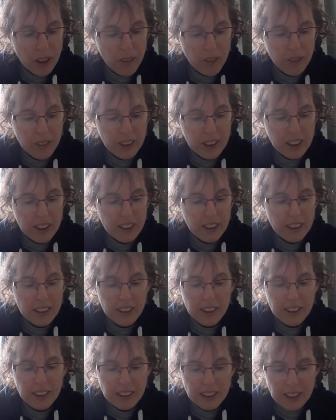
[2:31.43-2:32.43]
Breathe
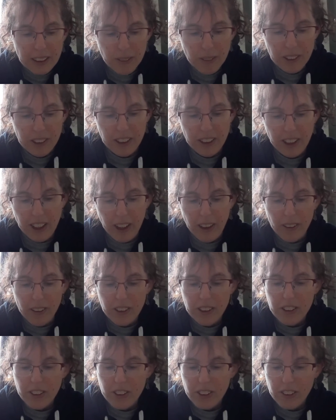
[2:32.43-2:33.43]
in deeply now
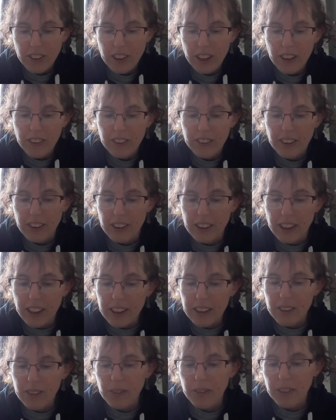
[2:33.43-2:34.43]
as you allow the
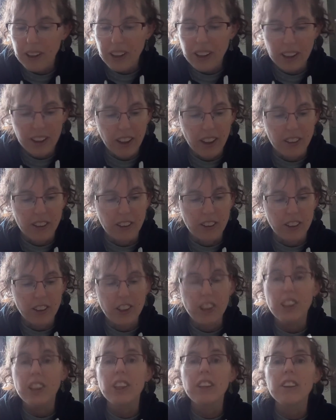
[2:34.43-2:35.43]
light pink color
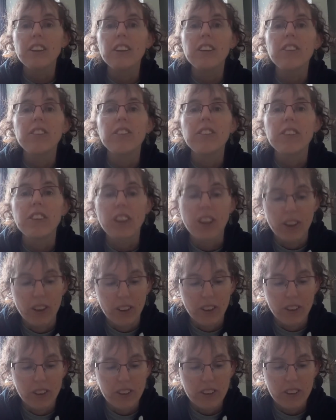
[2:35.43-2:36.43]
to gently
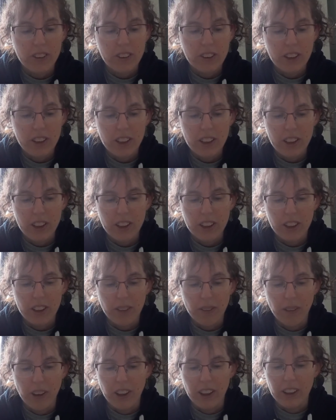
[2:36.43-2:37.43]
flow into your
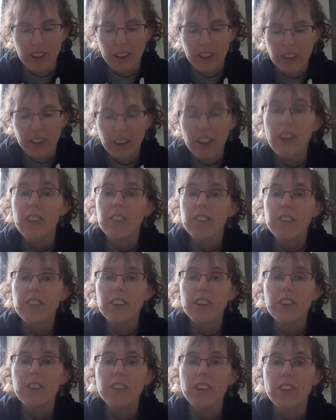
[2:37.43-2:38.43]
body and
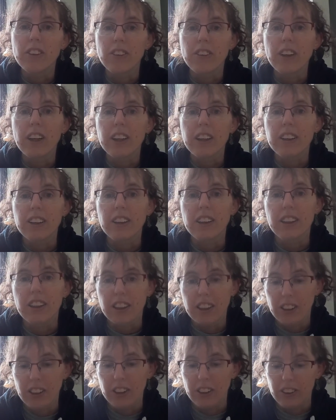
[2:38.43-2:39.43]
flow directly
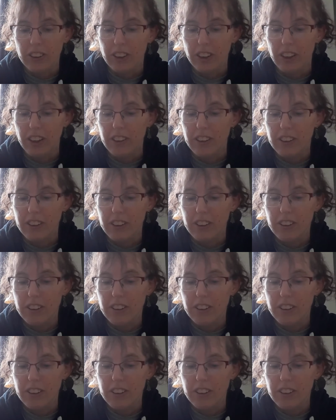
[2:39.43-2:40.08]
into your heart.